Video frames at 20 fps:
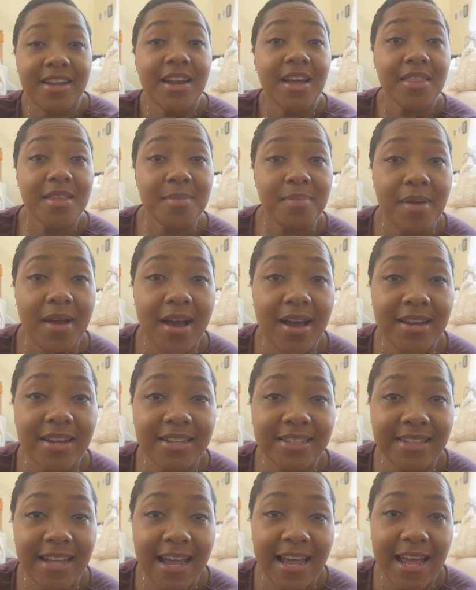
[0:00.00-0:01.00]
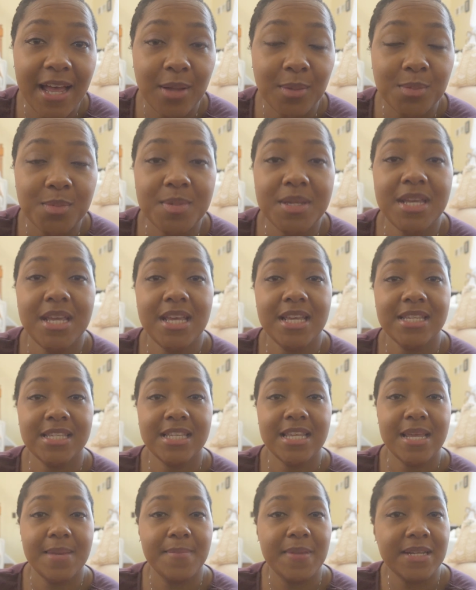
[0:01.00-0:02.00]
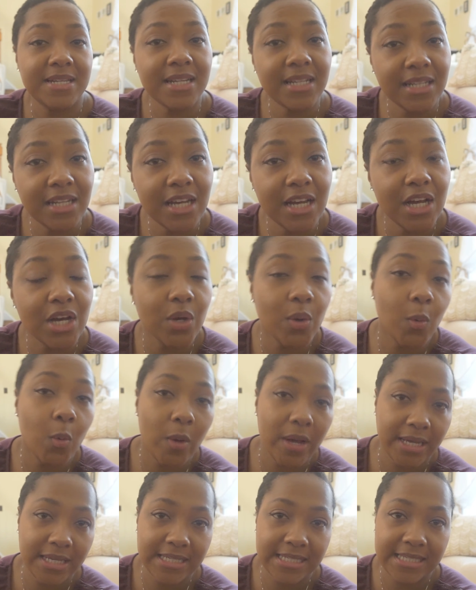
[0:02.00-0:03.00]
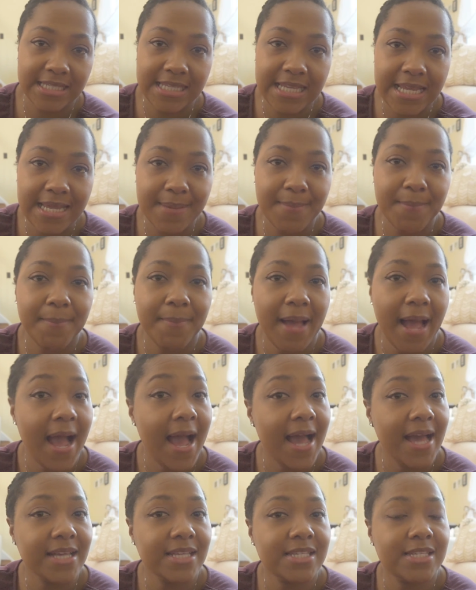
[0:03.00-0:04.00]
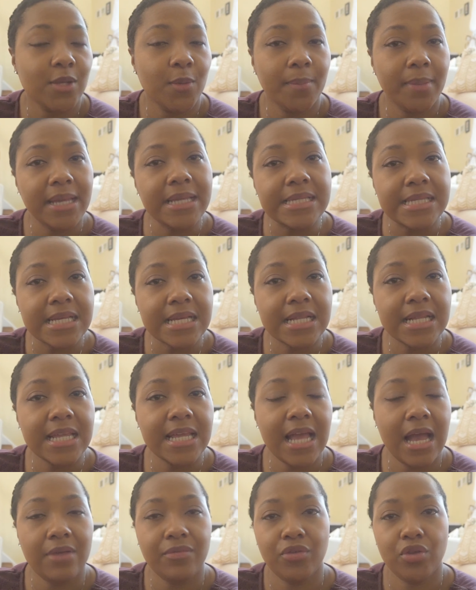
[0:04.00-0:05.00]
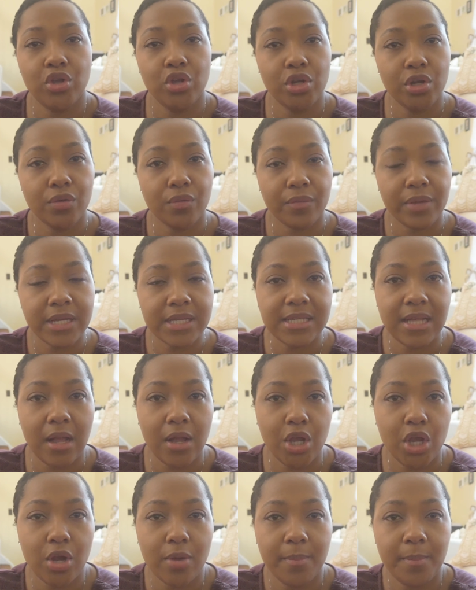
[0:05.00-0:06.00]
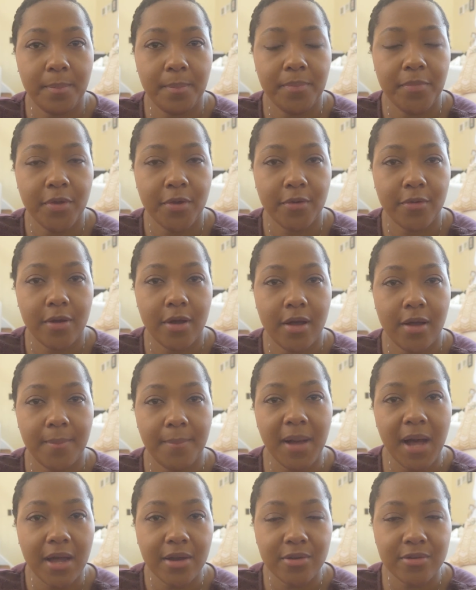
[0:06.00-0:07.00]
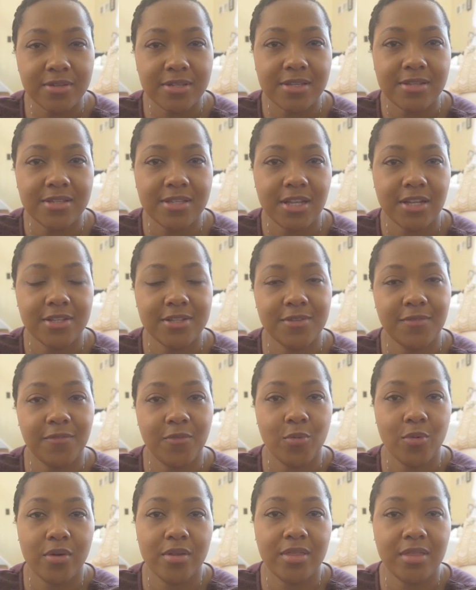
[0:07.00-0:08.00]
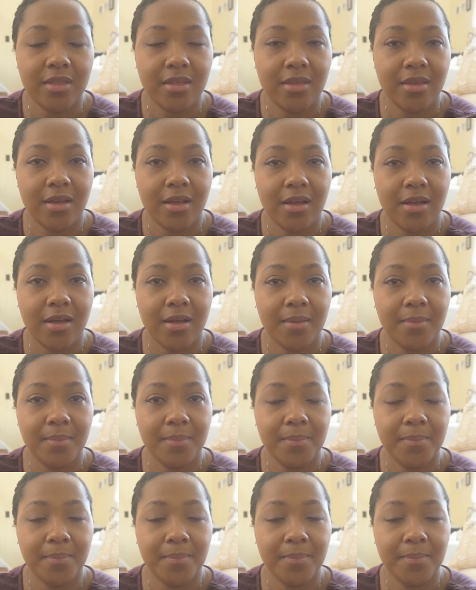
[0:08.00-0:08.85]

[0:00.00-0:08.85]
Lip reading: Another product that helped me is the Medilla Quick Steam Bag. So basically, after you've done rinsed out your bottles and such for the